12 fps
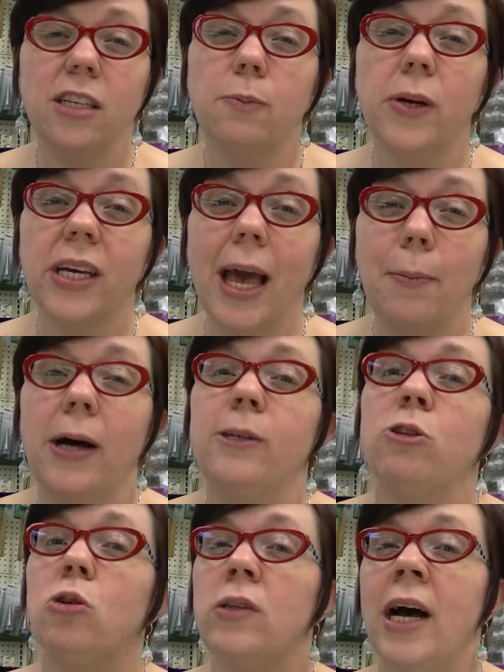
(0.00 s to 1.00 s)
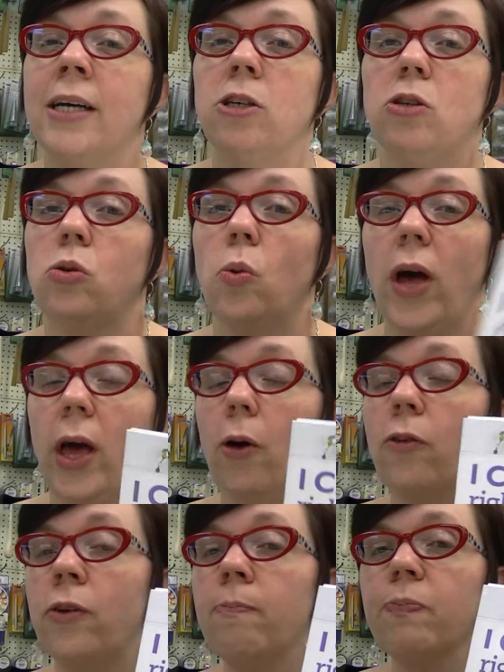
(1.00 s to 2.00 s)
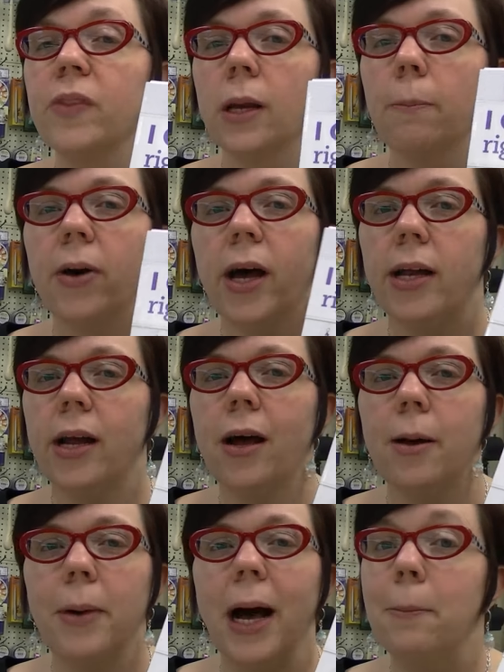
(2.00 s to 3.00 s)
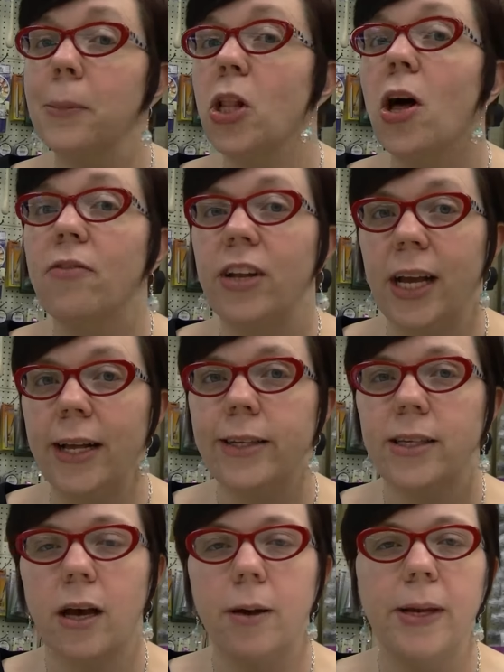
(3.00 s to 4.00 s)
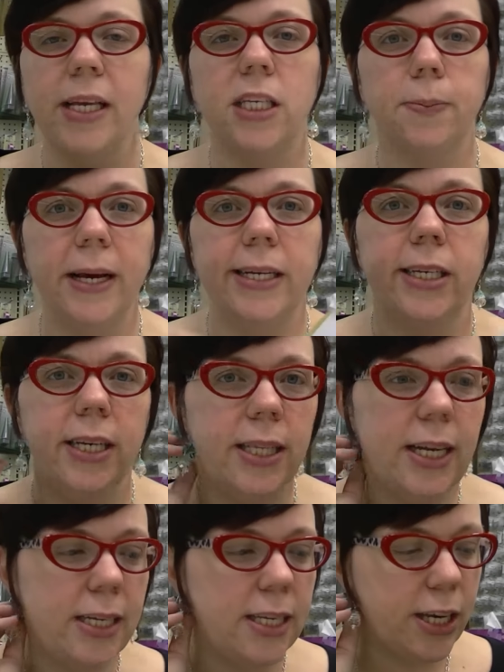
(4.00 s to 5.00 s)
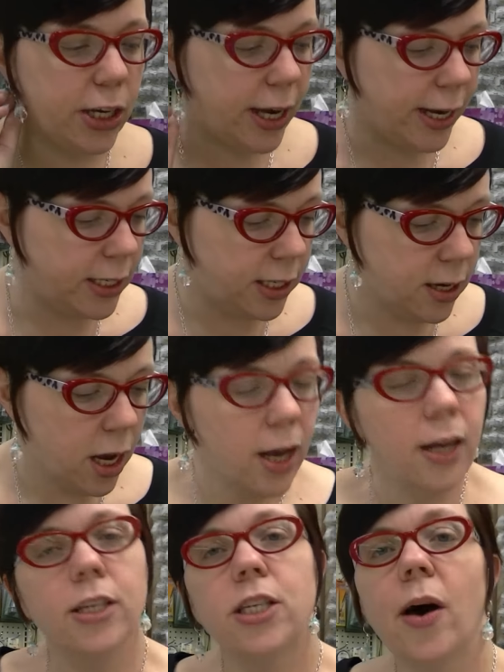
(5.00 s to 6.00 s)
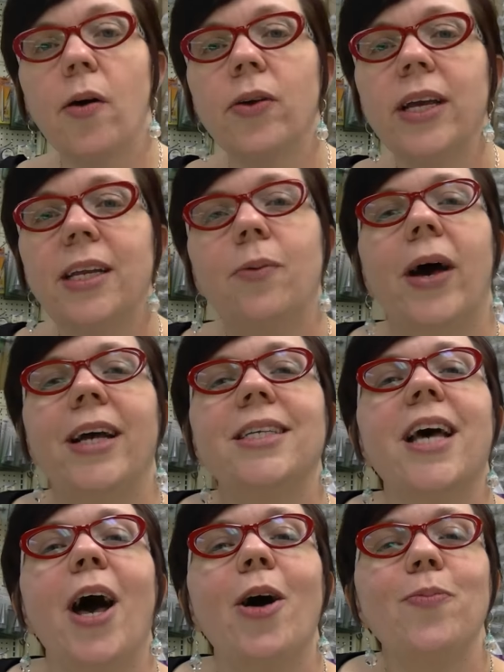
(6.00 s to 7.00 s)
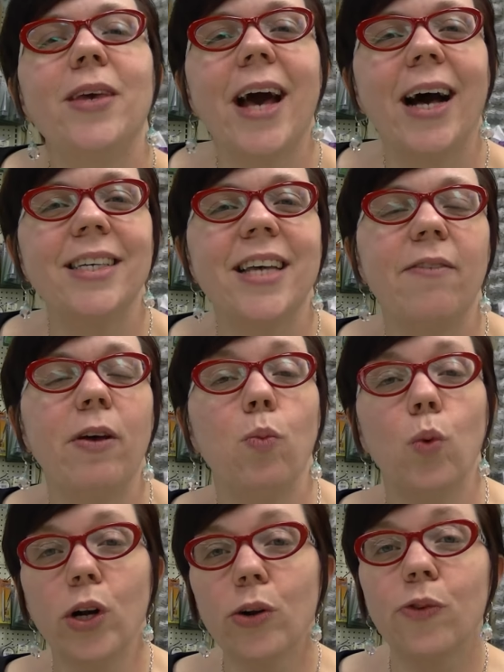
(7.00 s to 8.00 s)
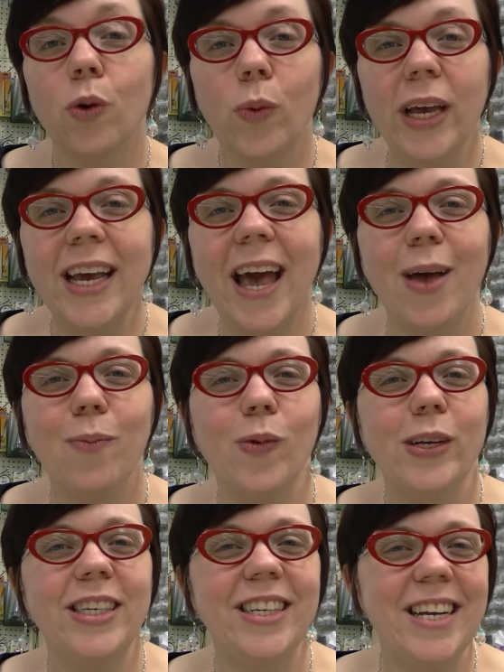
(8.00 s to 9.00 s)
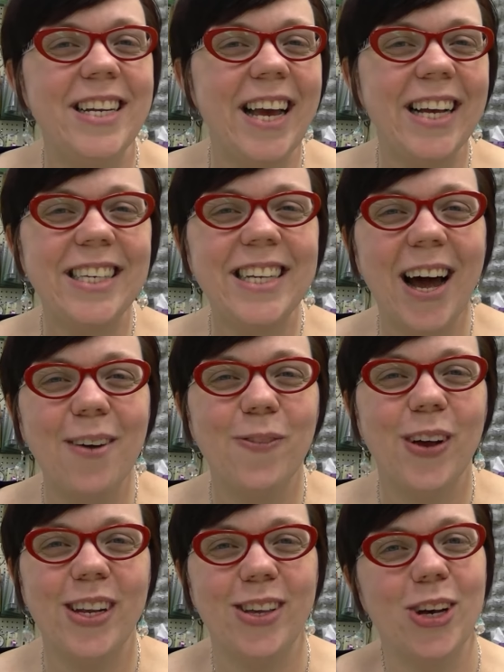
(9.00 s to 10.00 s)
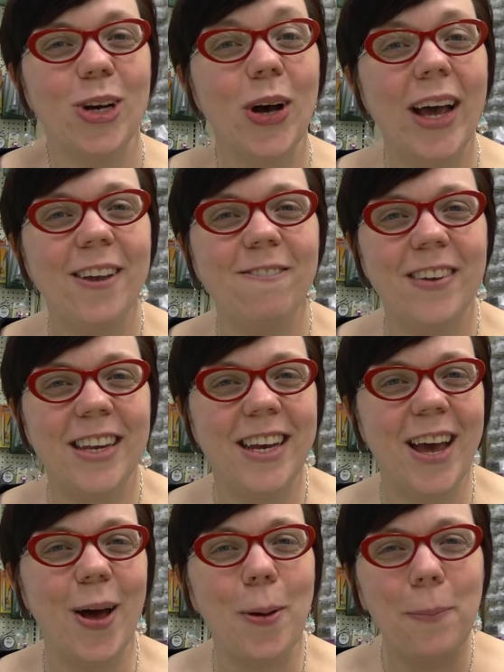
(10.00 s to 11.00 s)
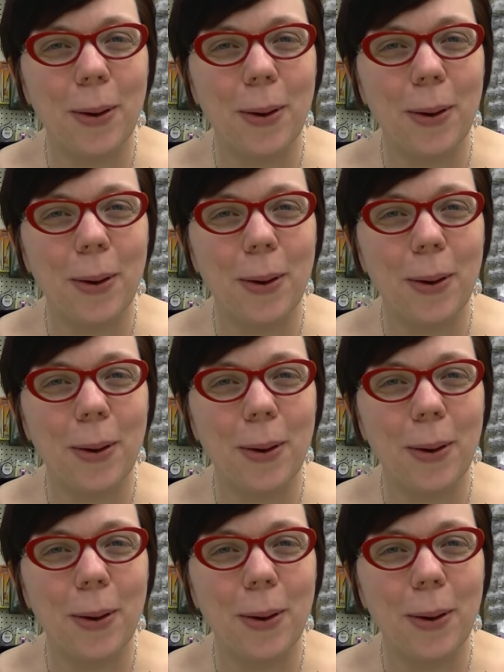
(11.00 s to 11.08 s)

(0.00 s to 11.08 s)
This book came out in 2012, but I'm loving it, especially these earrings. So anyways, I hope you guys have a wonderful week, and we'll see you next time for another great video.